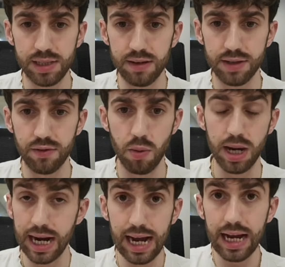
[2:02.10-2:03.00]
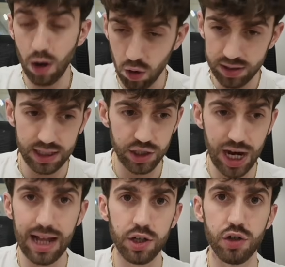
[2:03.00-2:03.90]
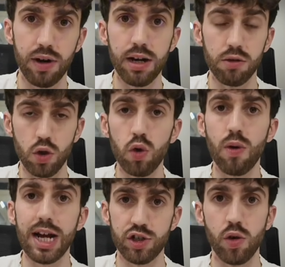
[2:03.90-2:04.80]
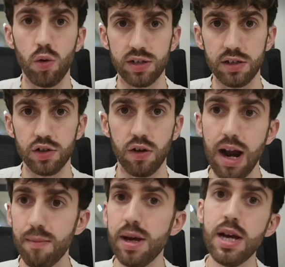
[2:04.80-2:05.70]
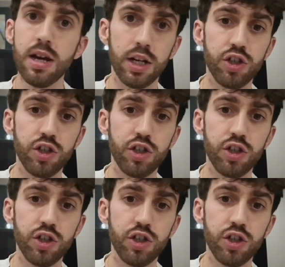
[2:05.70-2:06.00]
themselves every week. I honestly challenge you right now to go to Ashton Hall's Instagram